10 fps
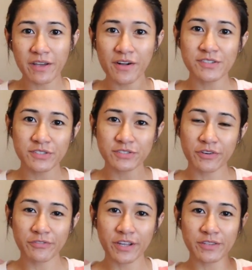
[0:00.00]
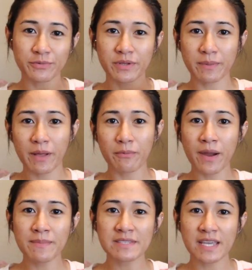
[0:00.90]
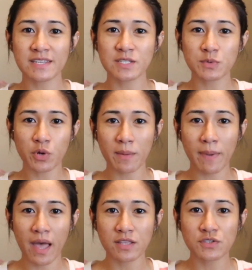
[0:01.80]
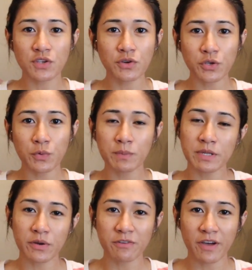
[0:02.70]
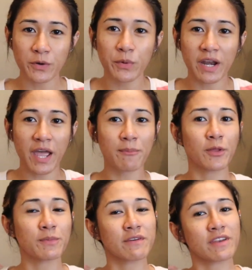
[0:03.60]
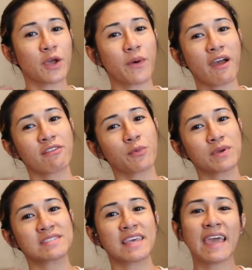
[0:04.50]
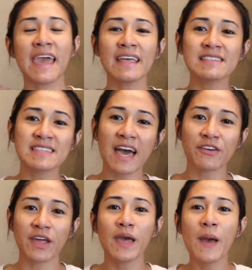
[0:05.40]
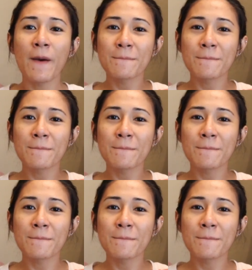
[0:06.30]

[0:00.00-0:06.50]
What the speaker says: Also, don't forget to ring the bell right beside the subscribe button so you will be notified when I upload my video every Wednesday and Saturday.